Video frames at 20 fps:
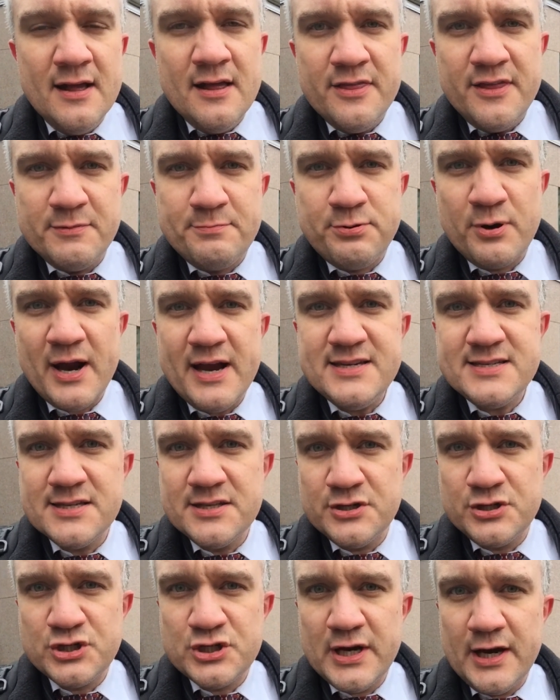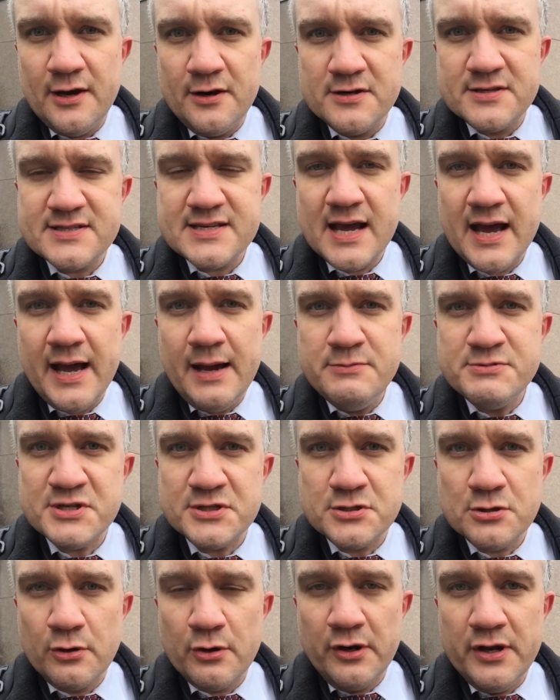the price of the shares times the
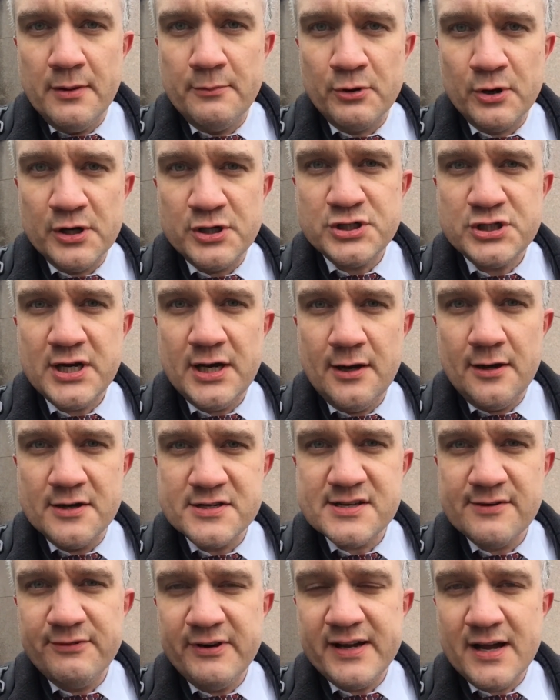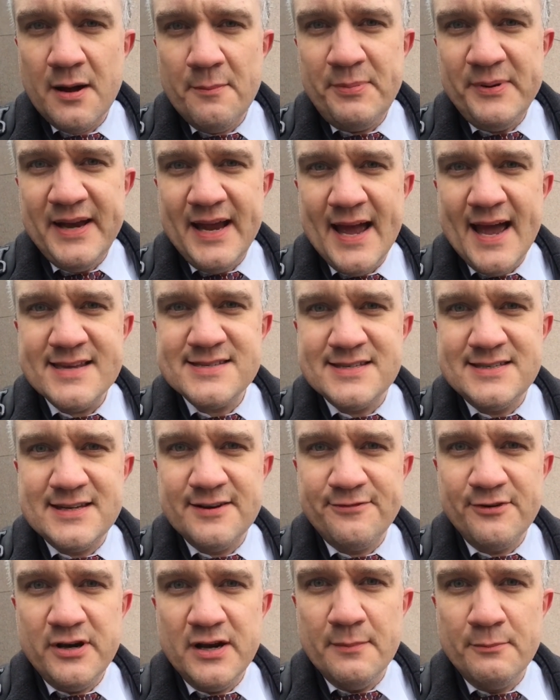total number of shares. Every company has a
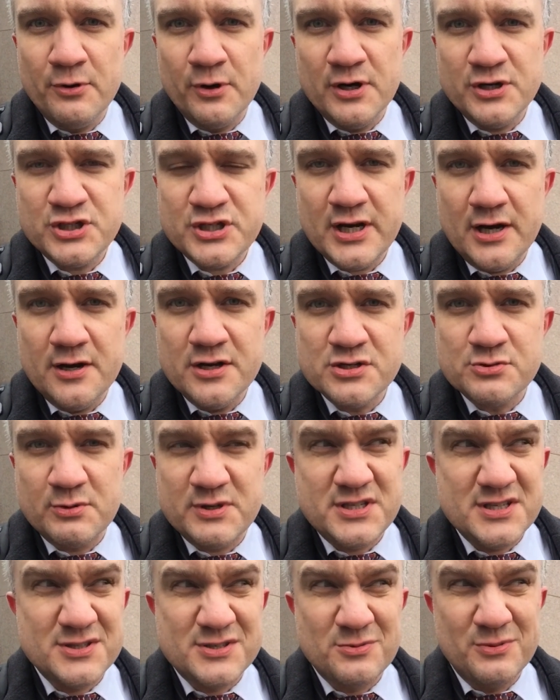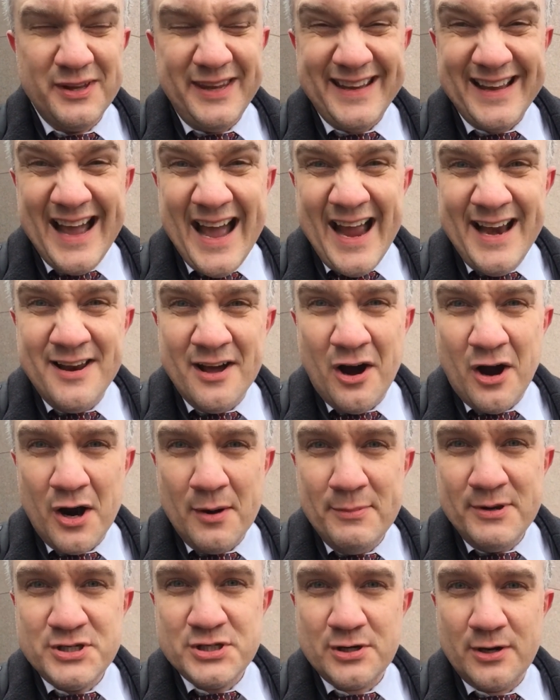different number of shares, which is really kind of
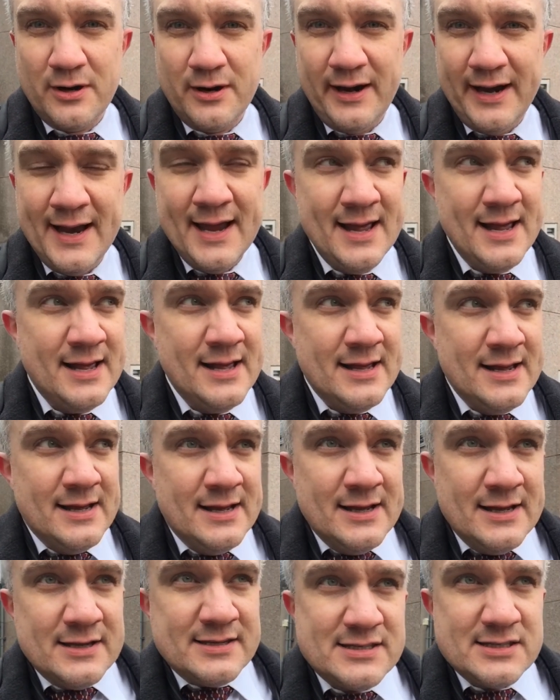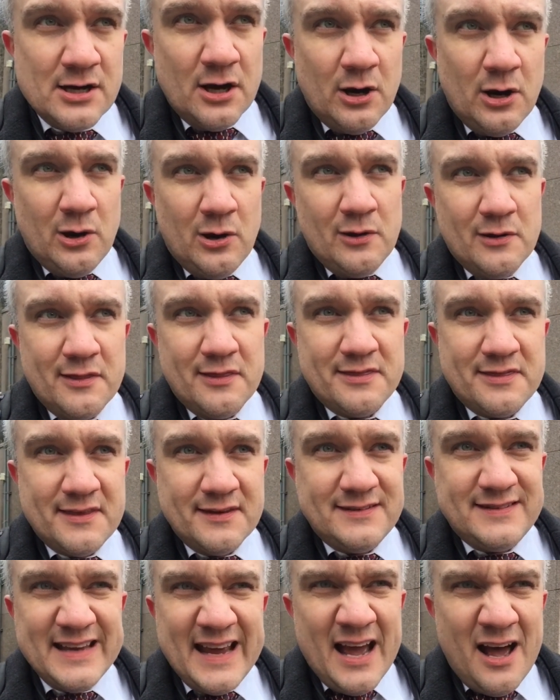arbitrary. So the
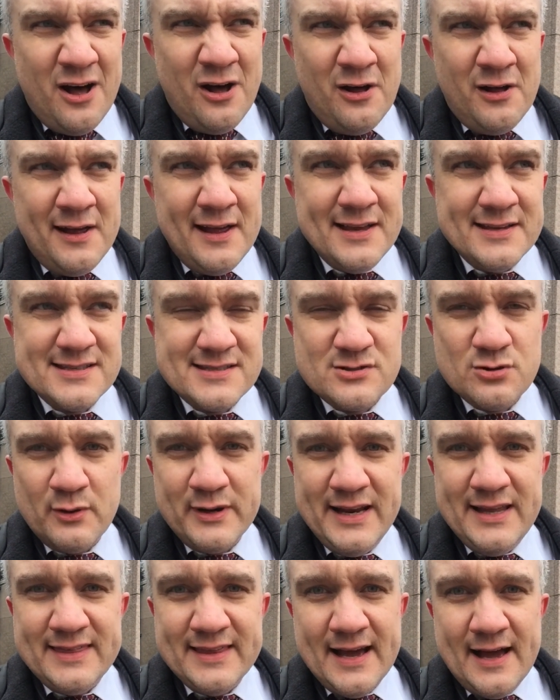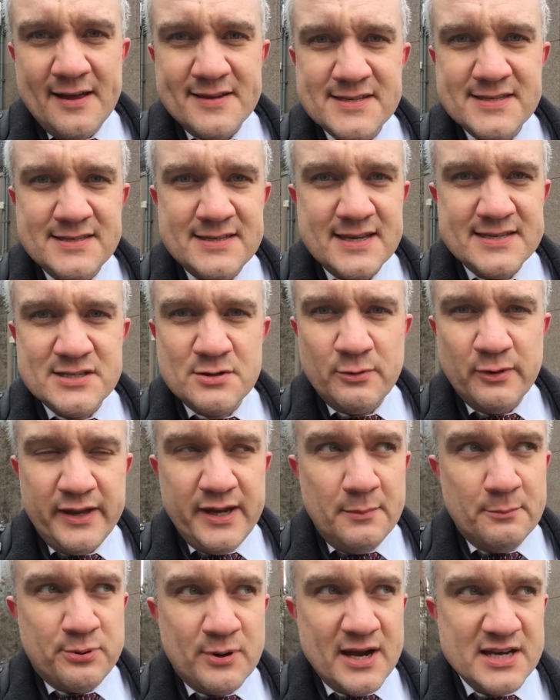Dow as 20,000 doesn't really
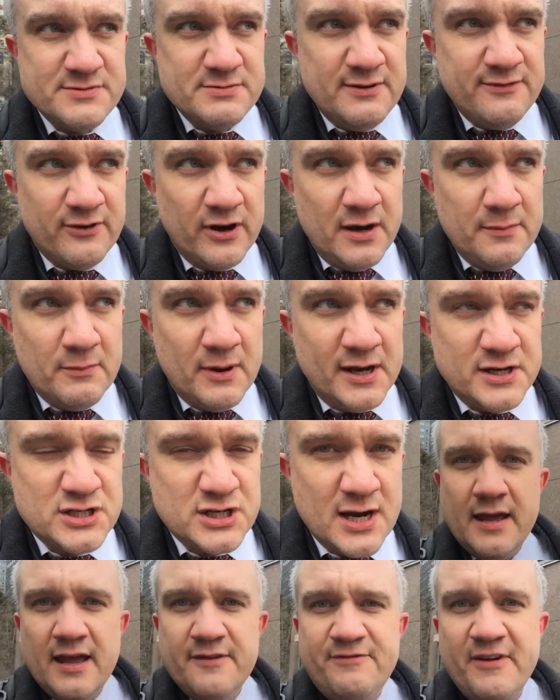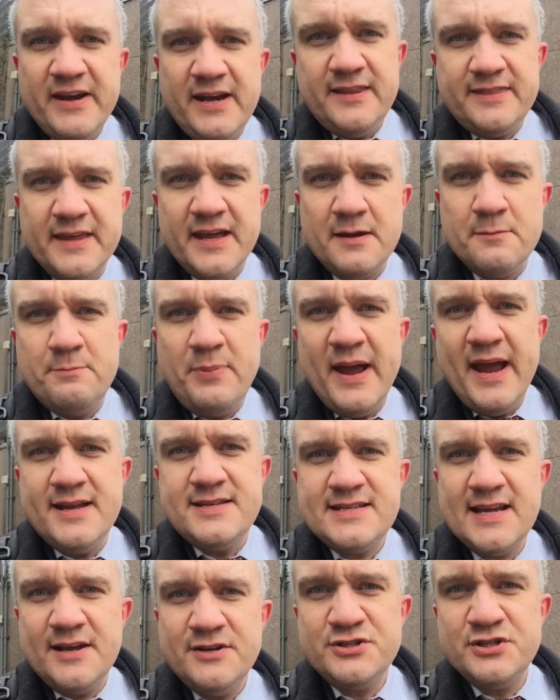impress me very much. If anything, pay
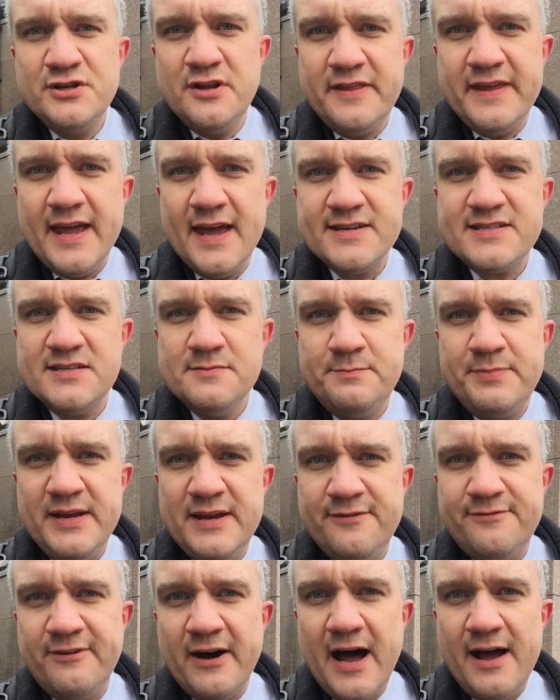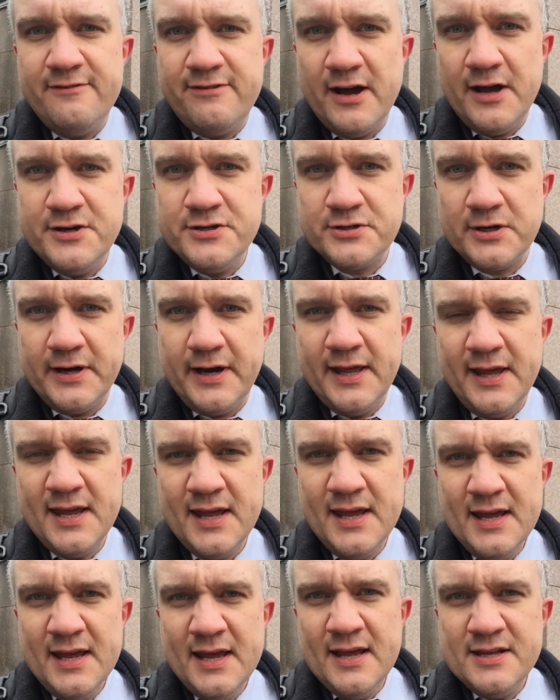attention to the S&P 500.
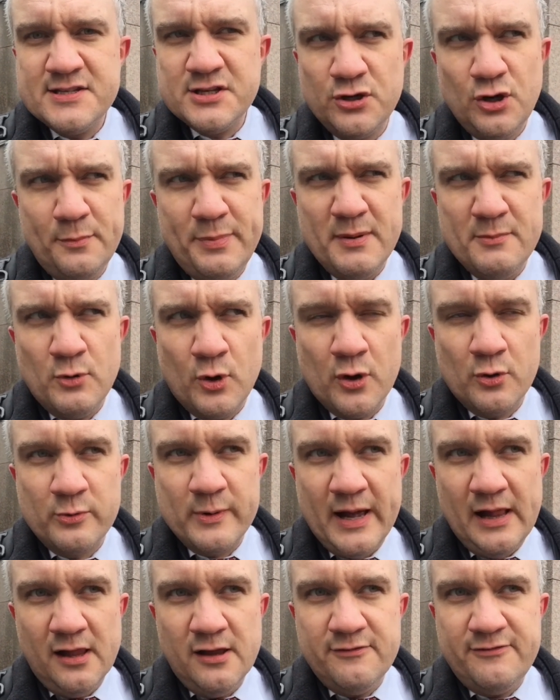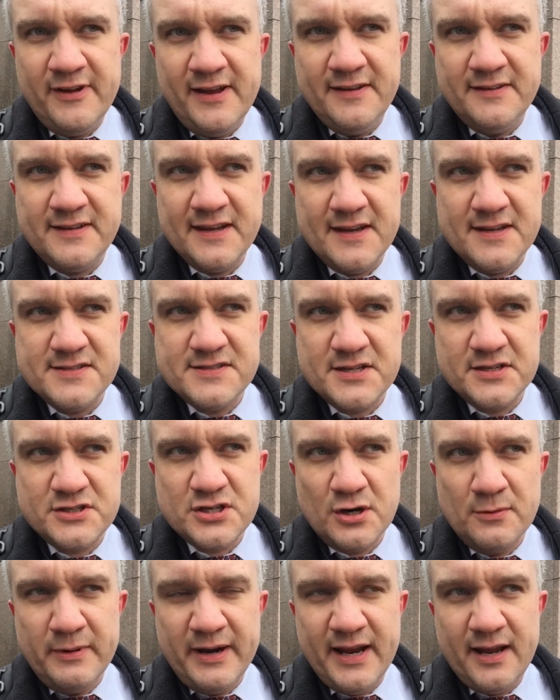It's a little bit more relevant as
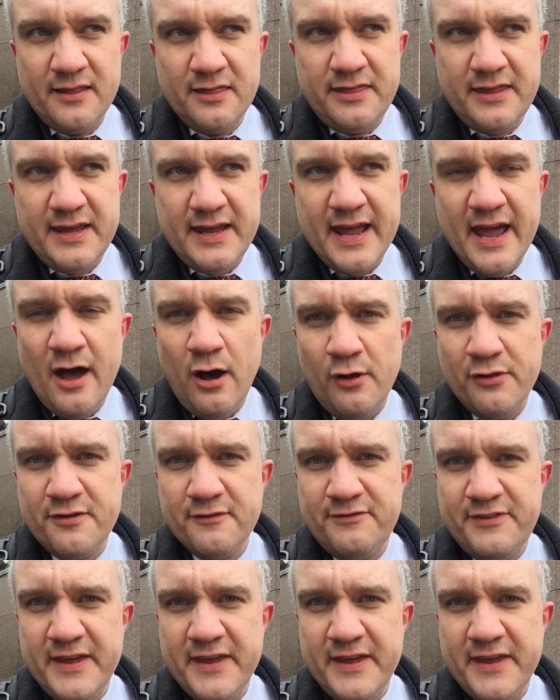determining the health of